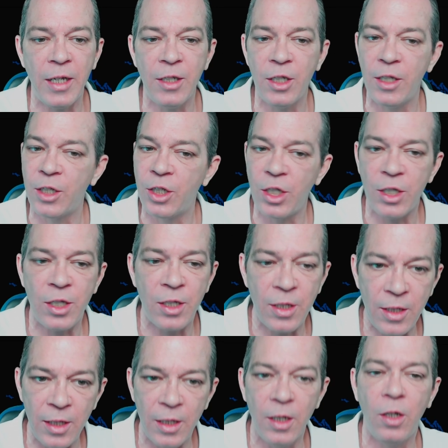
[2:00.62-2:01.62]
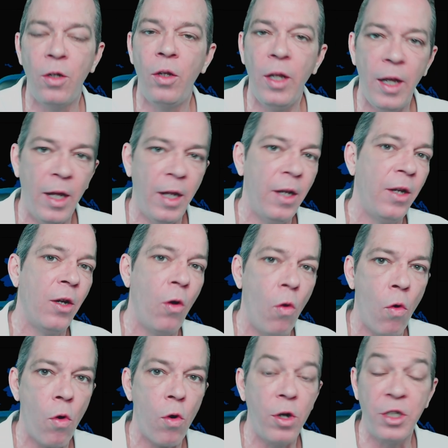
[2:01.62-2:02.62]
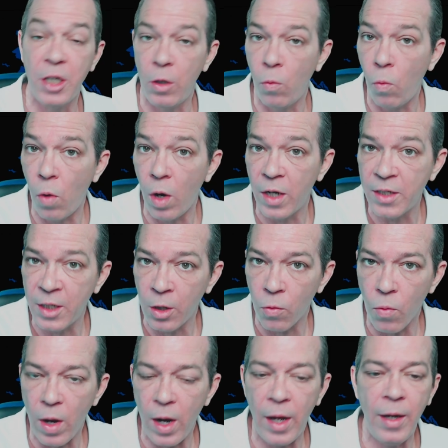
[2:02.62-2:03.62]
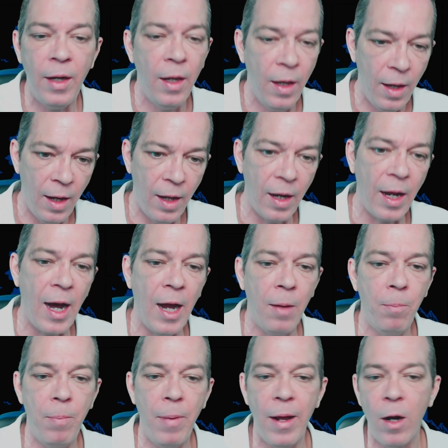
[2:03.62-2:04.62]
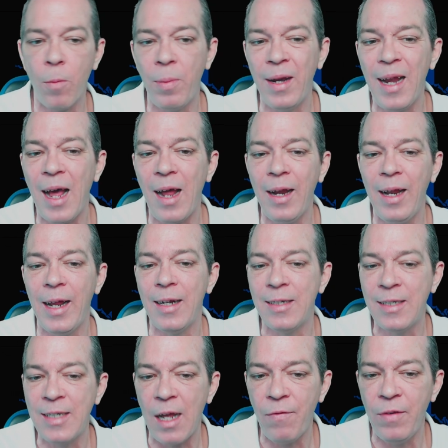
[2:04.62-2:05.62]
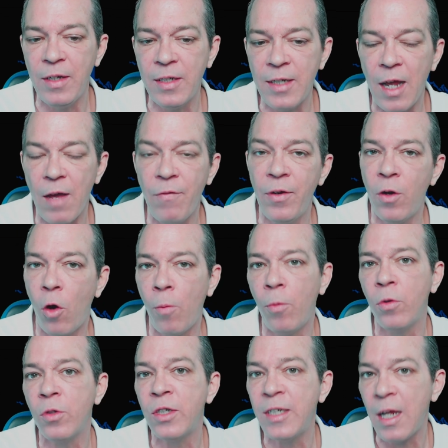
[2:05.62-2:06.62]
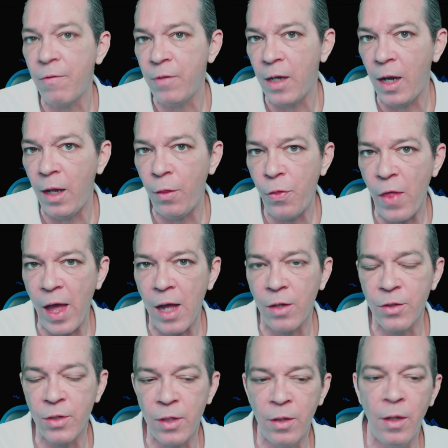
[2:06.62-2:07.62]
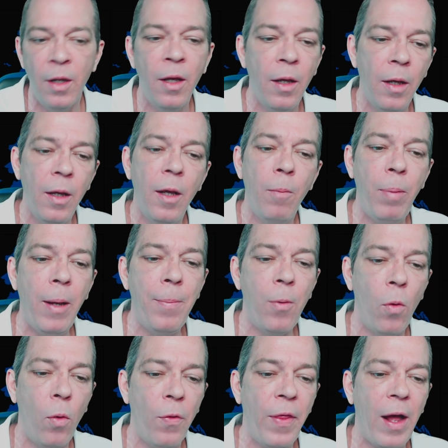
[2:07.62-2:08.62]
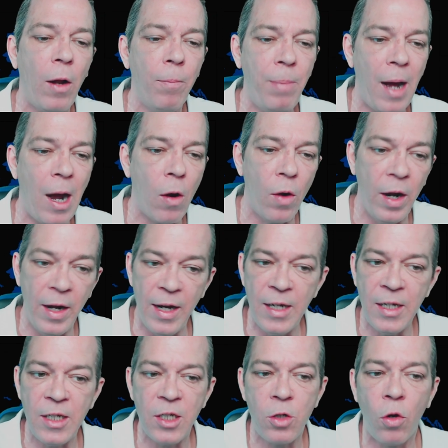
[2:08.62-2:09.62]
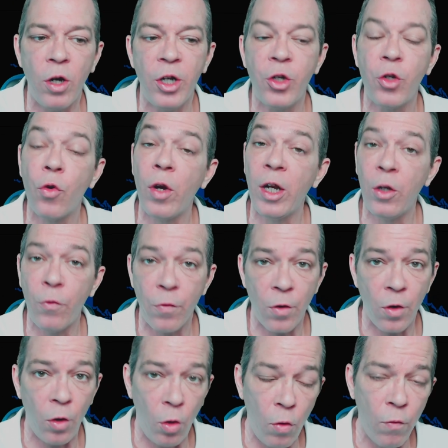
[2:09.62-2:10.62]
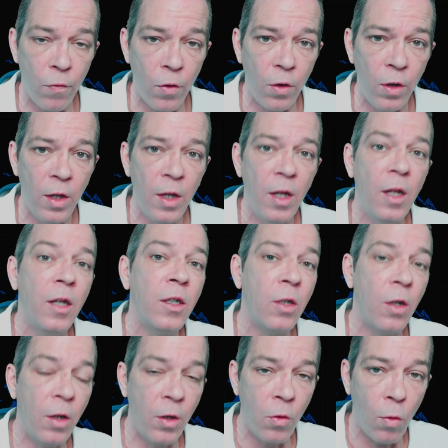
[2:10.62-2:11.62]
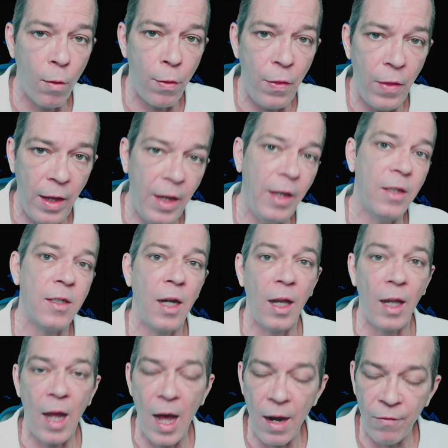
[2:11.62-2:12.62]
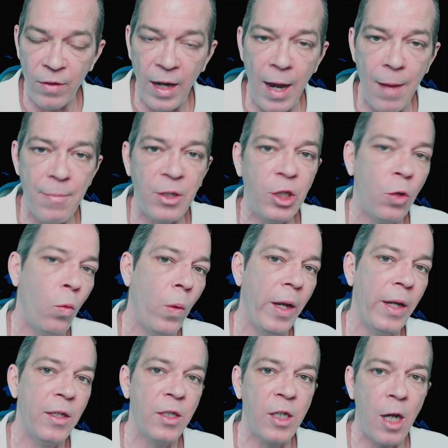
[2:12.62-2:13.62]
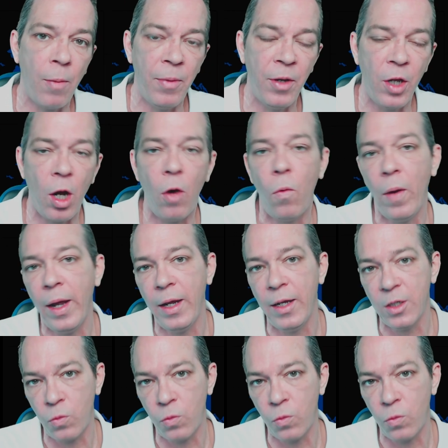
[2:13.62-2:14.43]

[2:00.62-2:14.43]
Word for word: is just still in the orange. It was in the red. It gotten better, but not yet. 77, almost 78,000 people without power. And this is going to transfer over to the northeast. A lot of damage and winds coming your way as